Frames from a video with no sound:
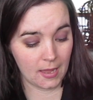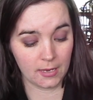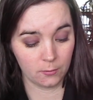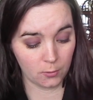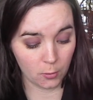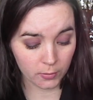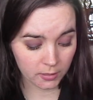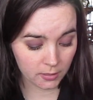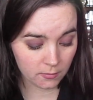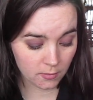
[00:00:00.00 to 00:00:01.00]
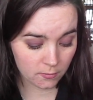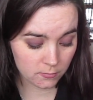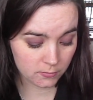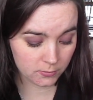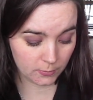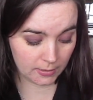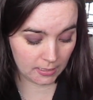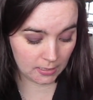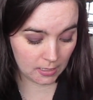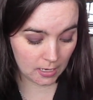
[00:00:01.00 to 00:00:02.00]
I don't own any of those, so I
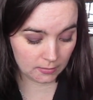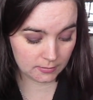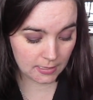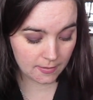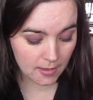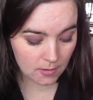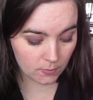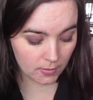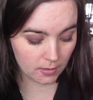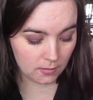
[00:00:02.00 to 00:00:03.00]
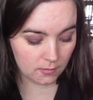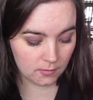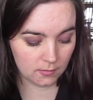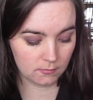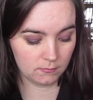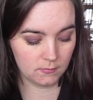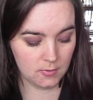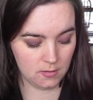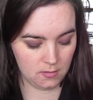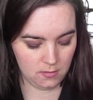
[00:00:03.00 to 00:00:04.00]
cannot say that, but
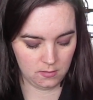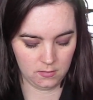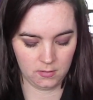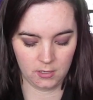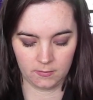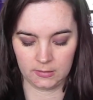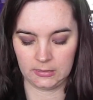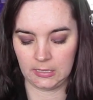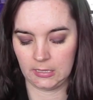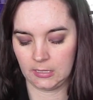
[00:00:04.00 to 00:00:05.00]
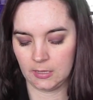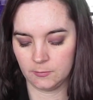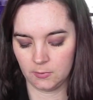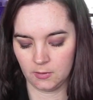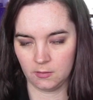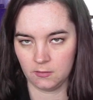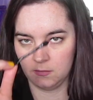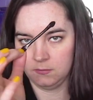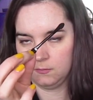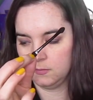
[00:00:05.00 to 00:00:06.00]
here, it comes with a
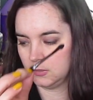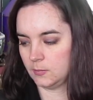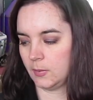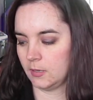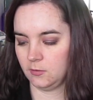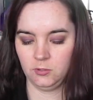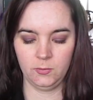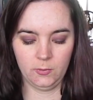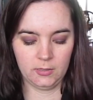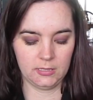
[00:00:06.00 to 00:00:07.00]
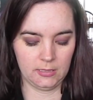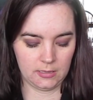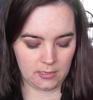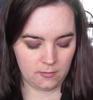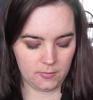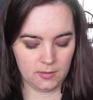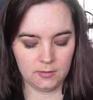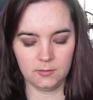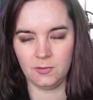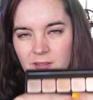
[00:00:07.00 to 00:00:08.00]
little sponge, but we're going to take that out. But this
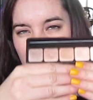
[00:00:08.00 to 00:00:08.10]
is what it